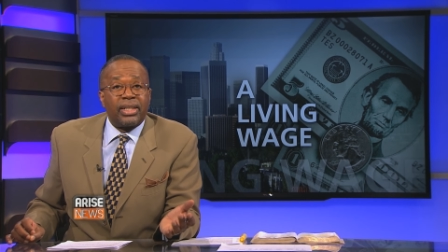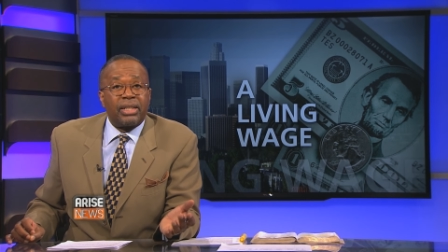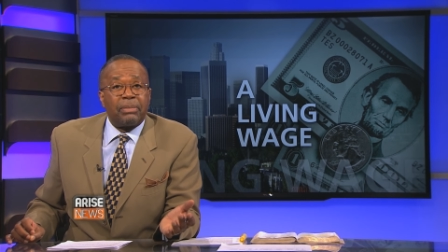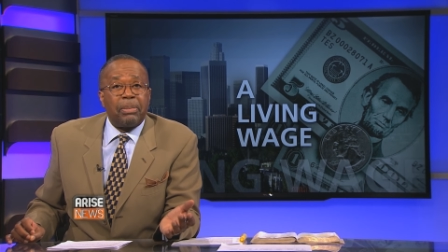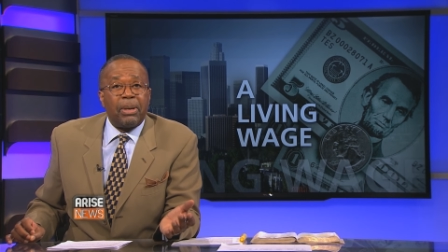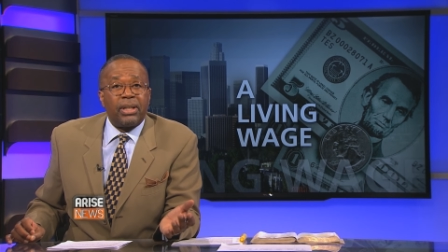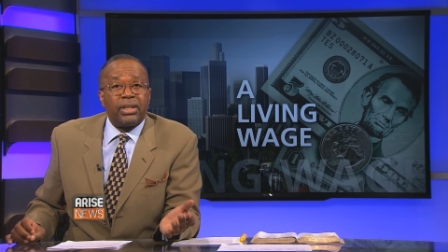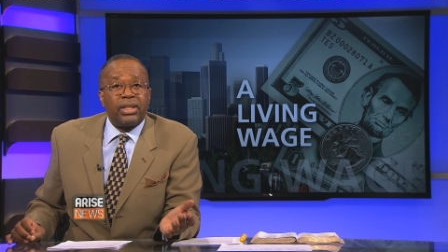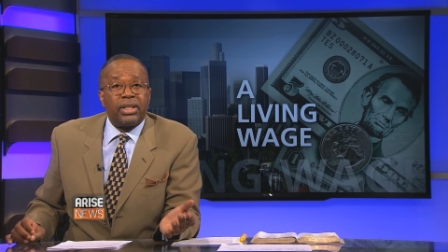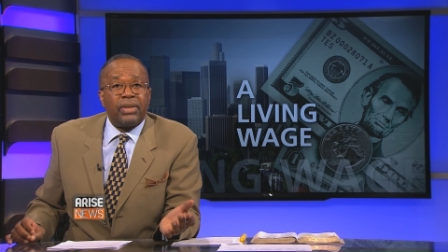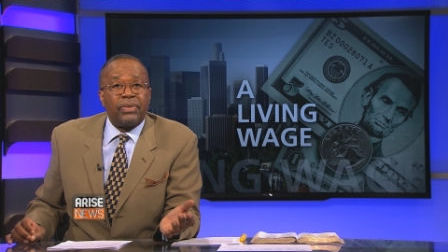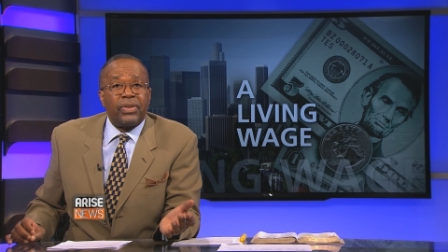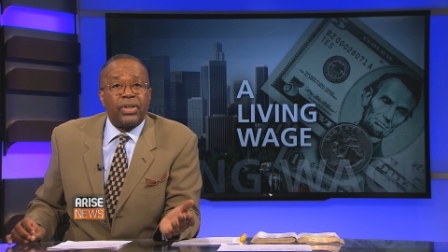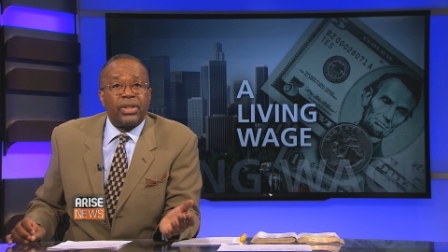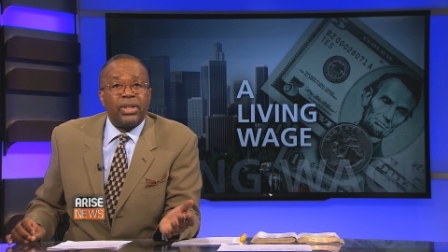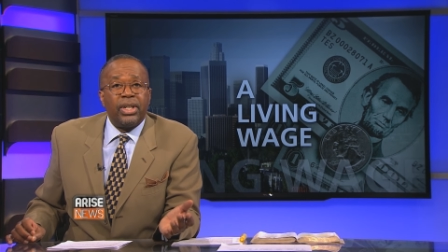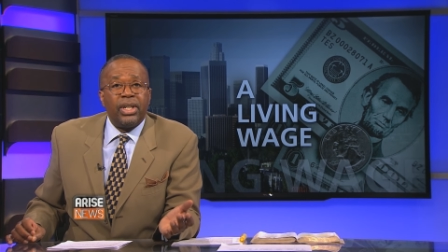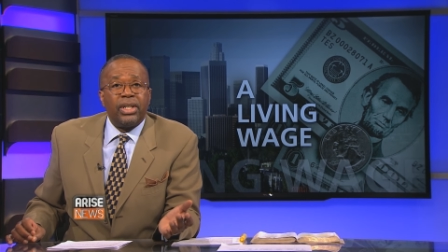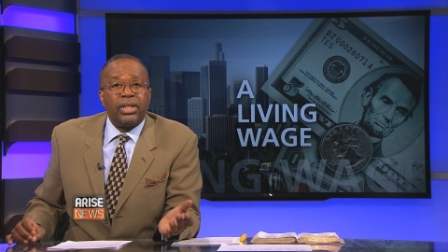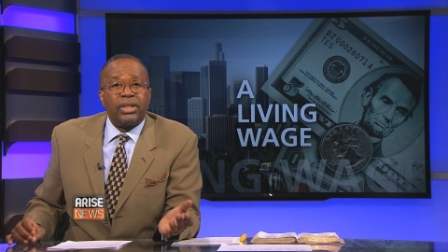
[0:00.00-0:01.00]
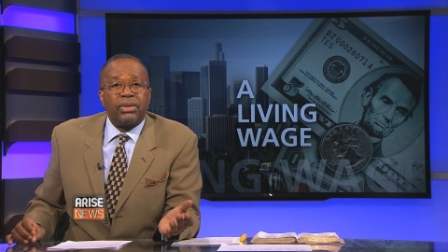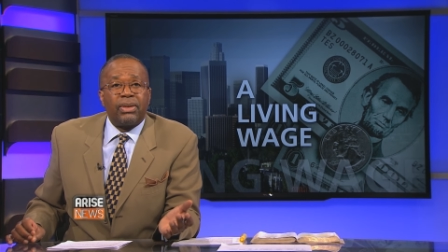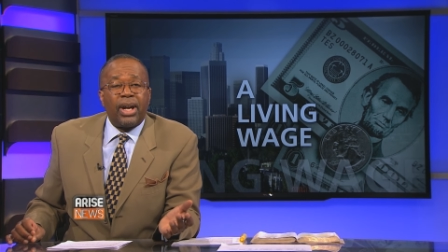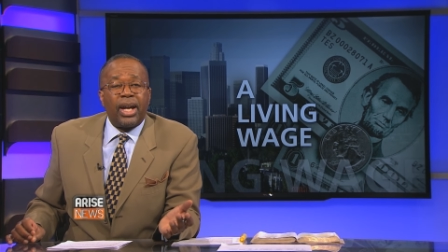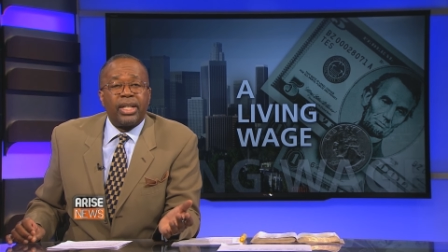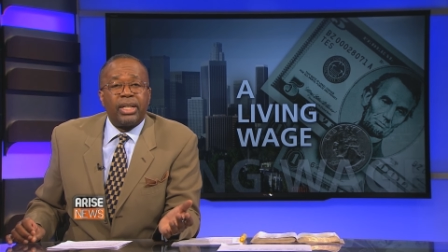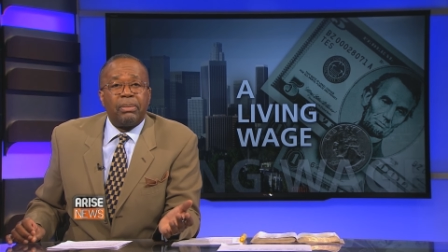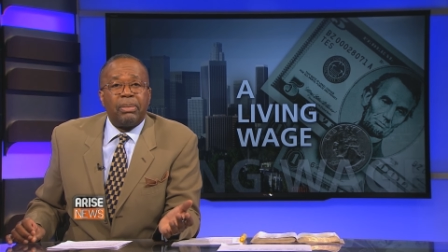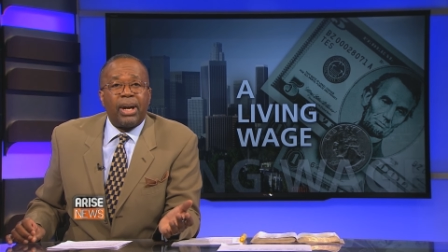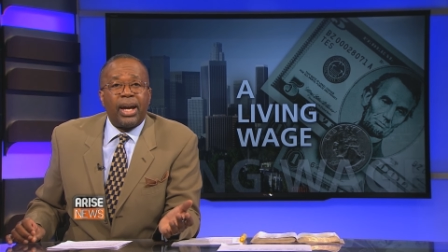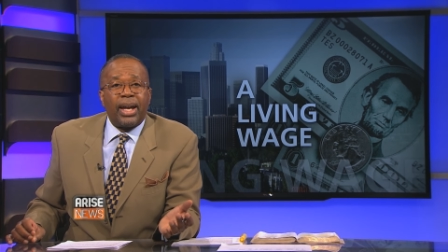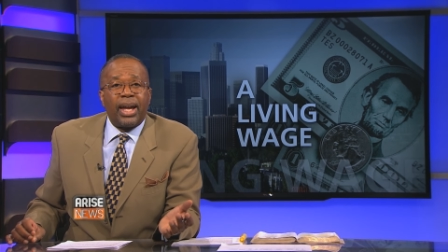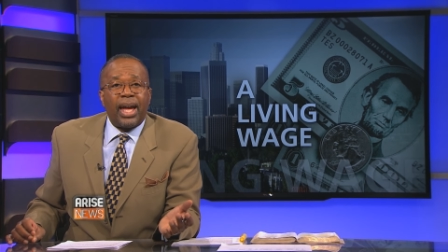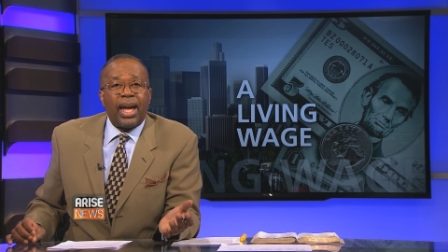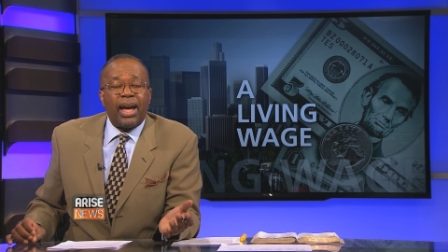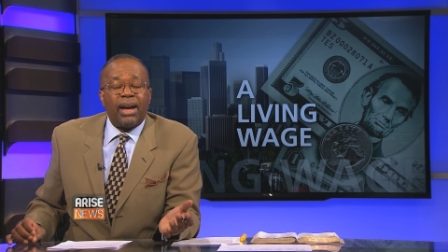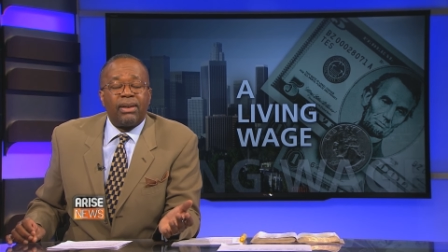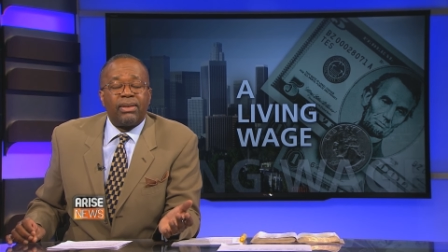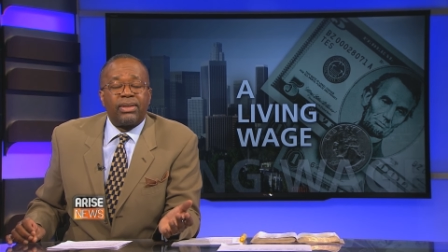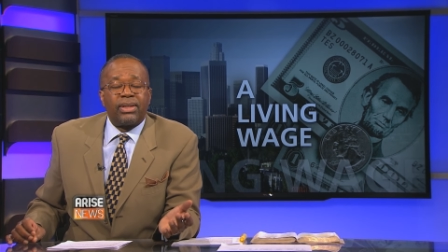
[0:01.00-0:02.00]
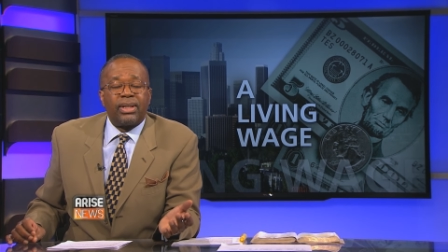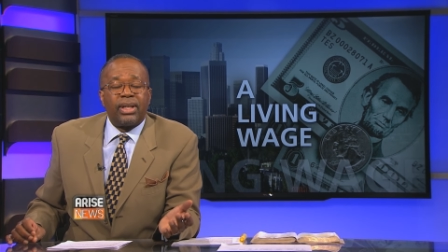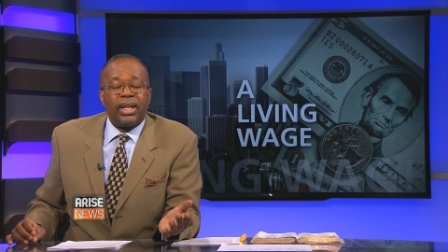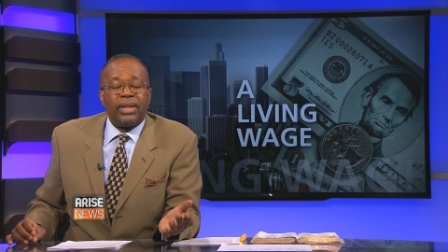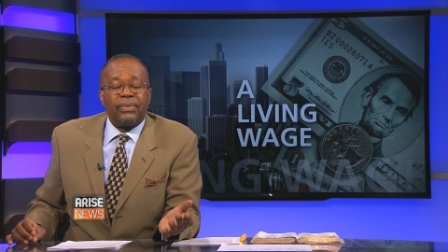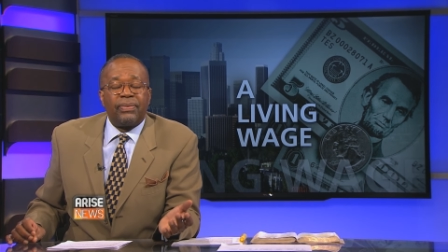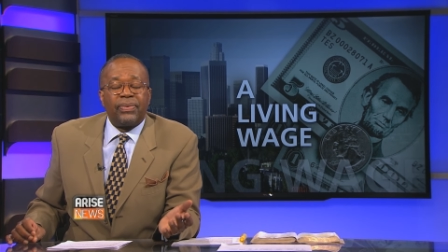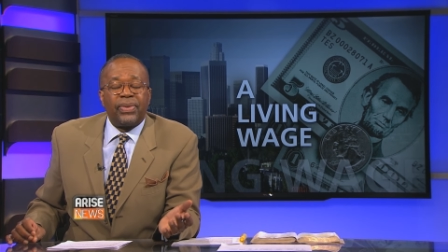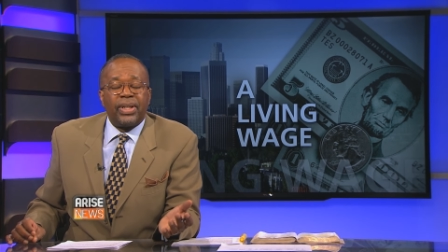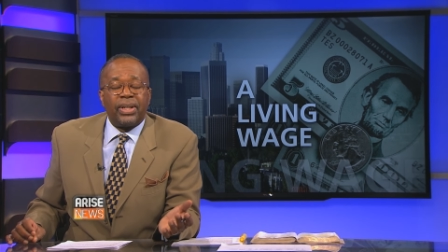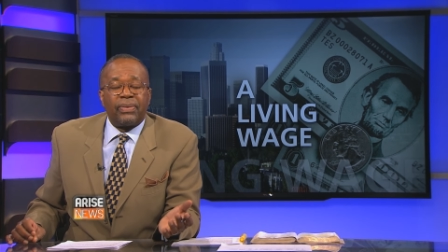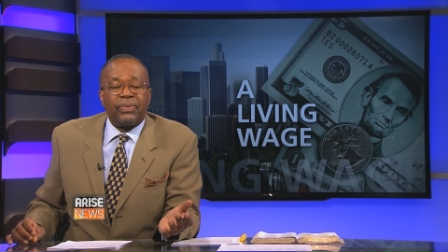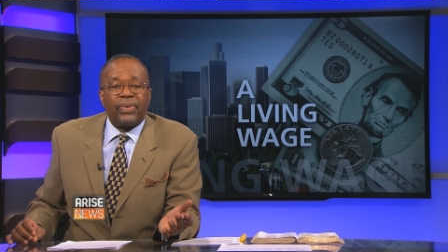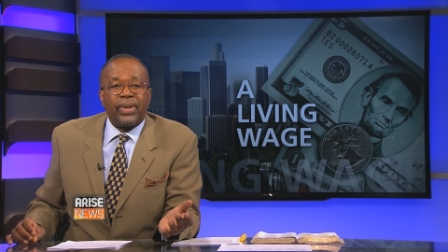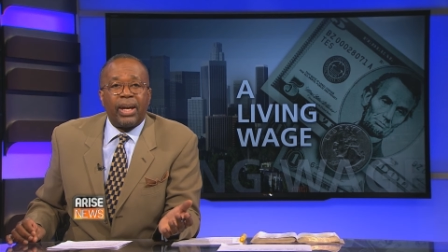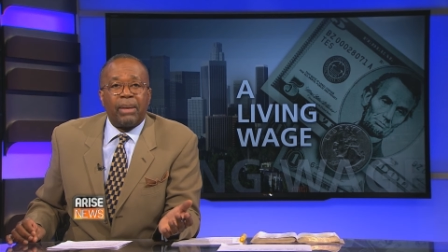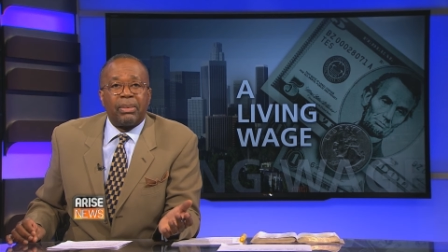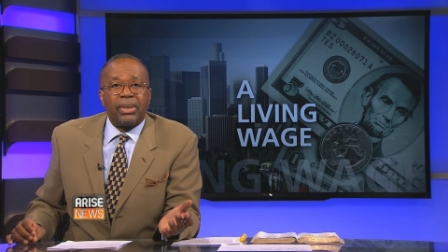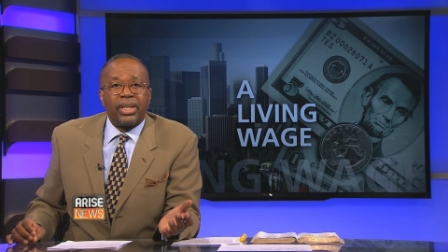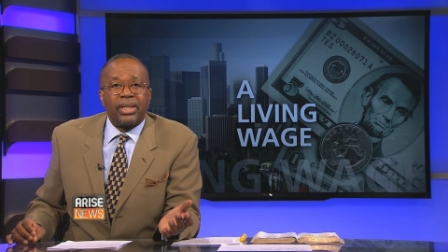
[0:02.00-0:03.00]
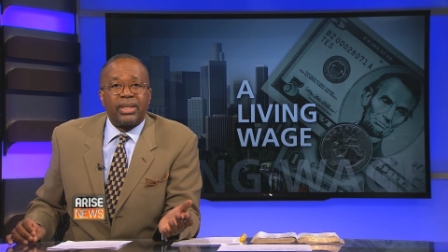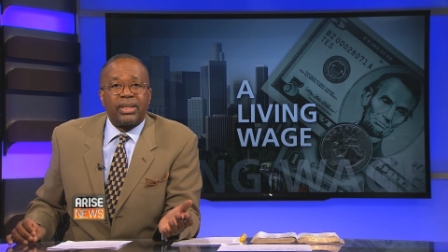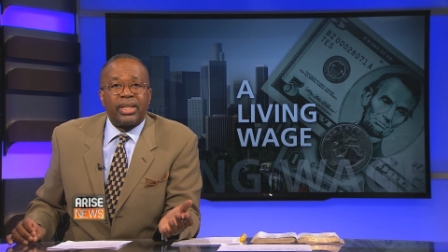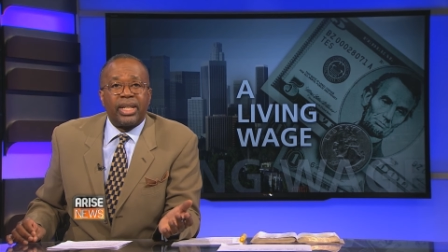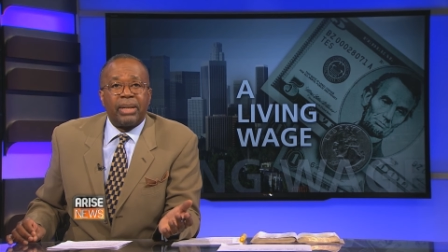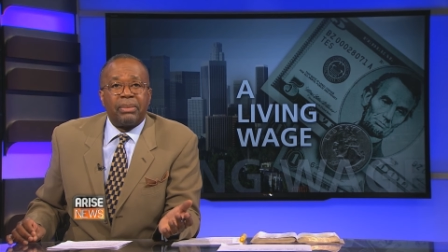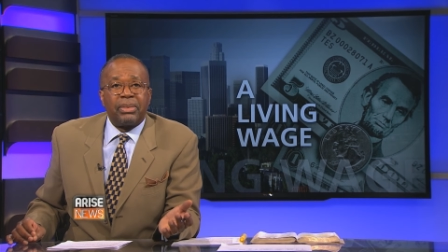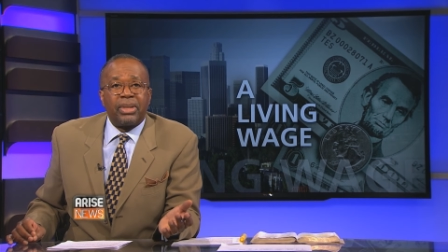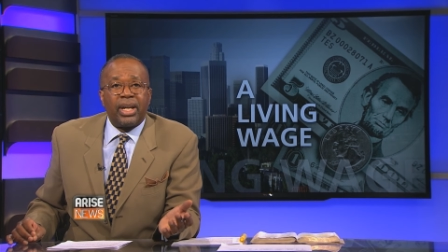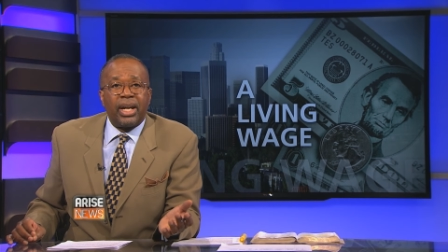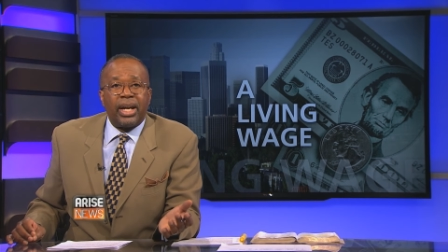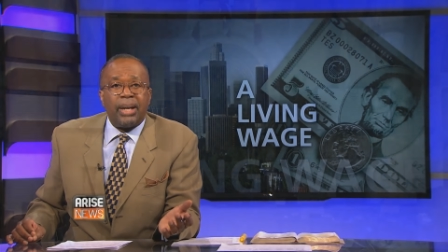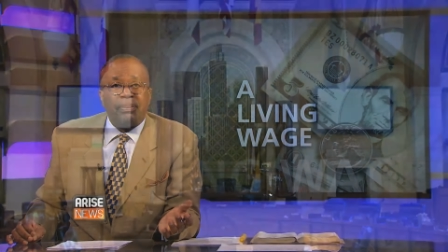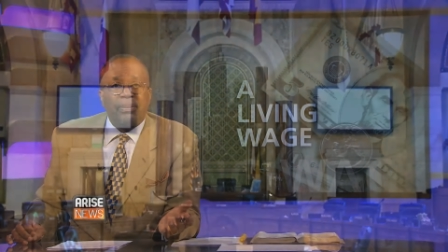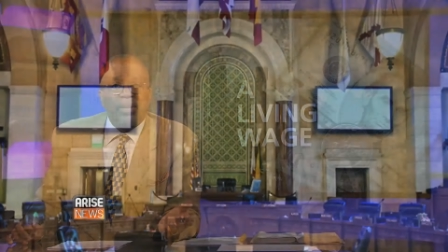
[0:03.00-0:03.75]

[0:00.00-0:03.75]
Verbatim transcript: especially if you're trying to buy a house and feed a family at the same time.